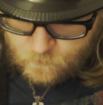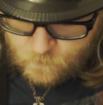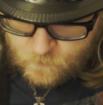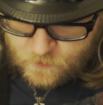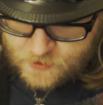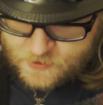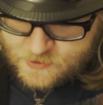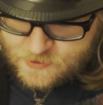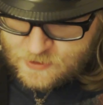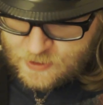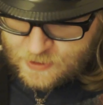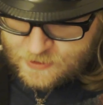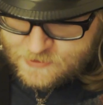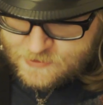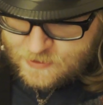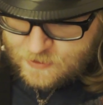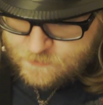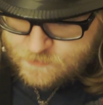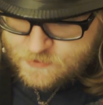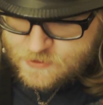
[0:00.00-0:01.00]
When it's
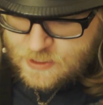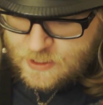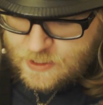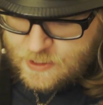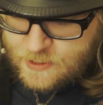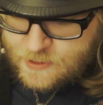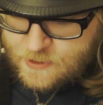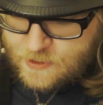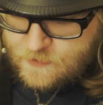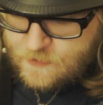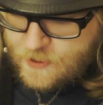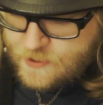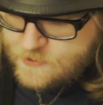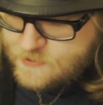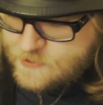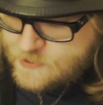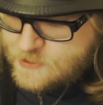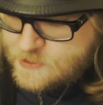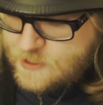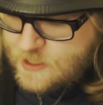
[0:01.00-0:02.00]
nice outside, I
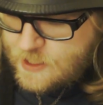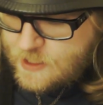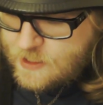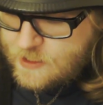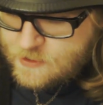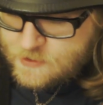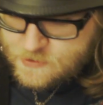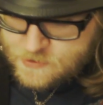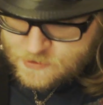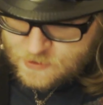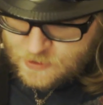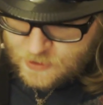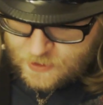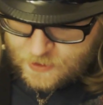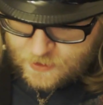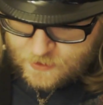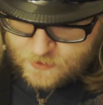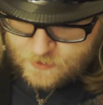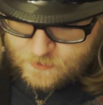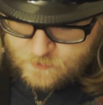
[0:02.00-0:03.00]
like to stay
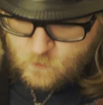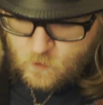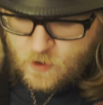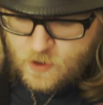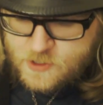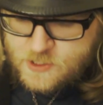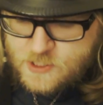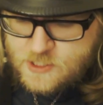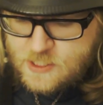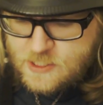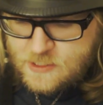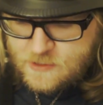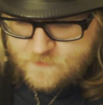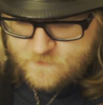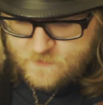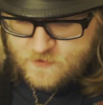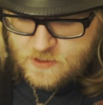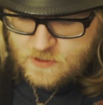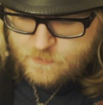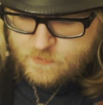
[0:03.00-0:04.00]
inside and watch
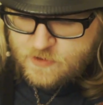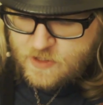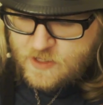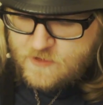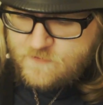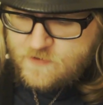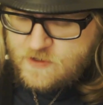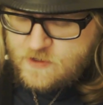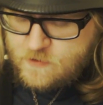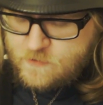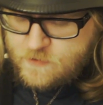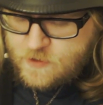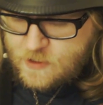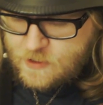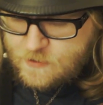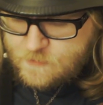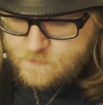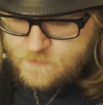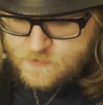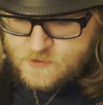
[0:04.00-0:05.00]
TV, play video
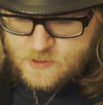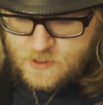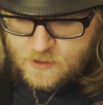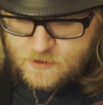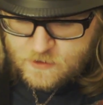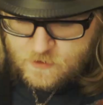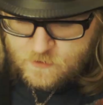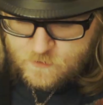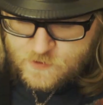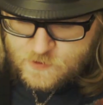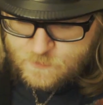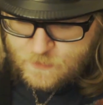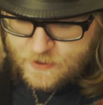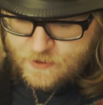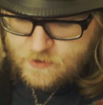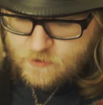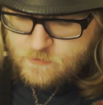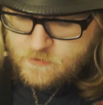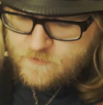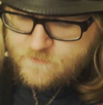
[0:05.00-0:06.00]
games, and use
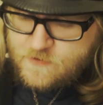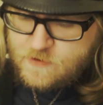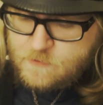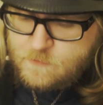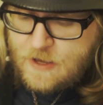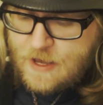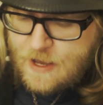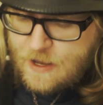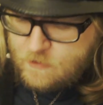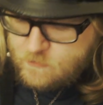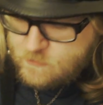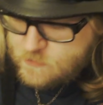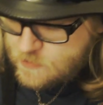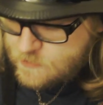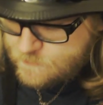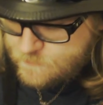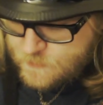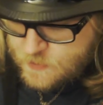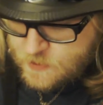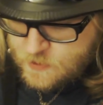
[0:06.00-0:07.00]
my horrific
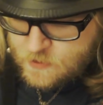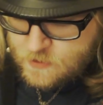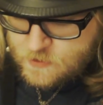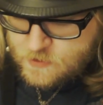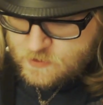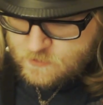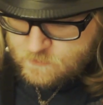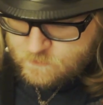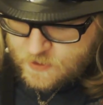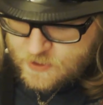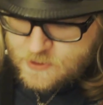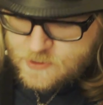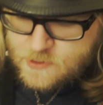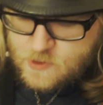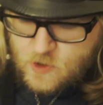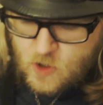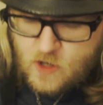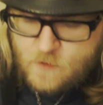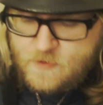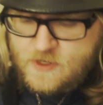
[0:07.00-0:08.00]
power to
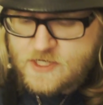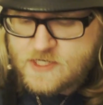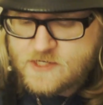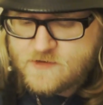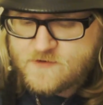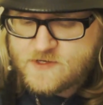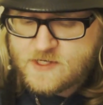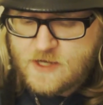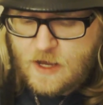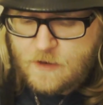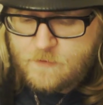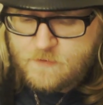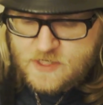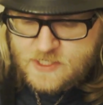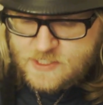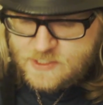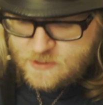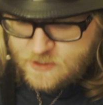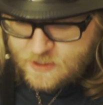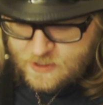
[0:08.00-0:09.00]
raise armies of
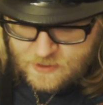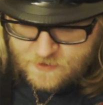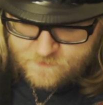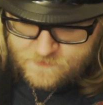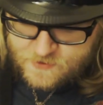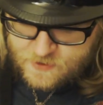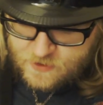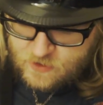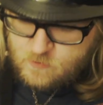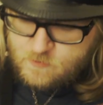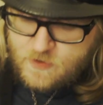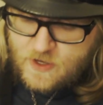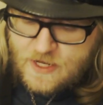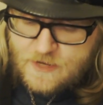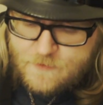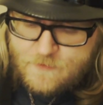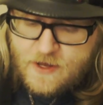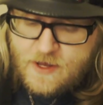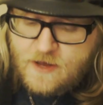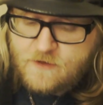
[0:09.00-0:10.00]
zombie slaves that
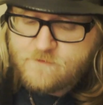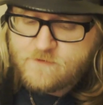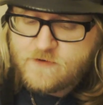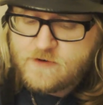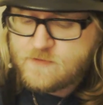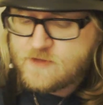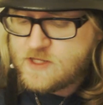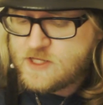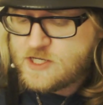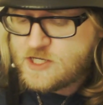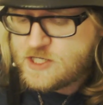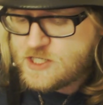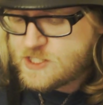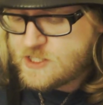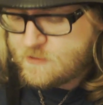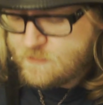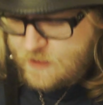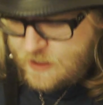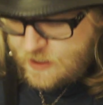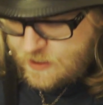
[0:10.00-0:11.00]
obey my every
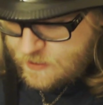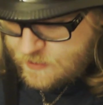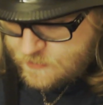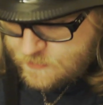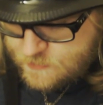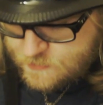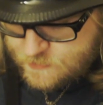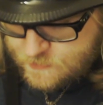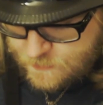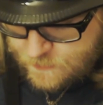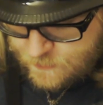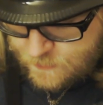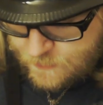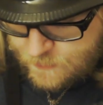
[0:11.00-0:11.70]
malicious command.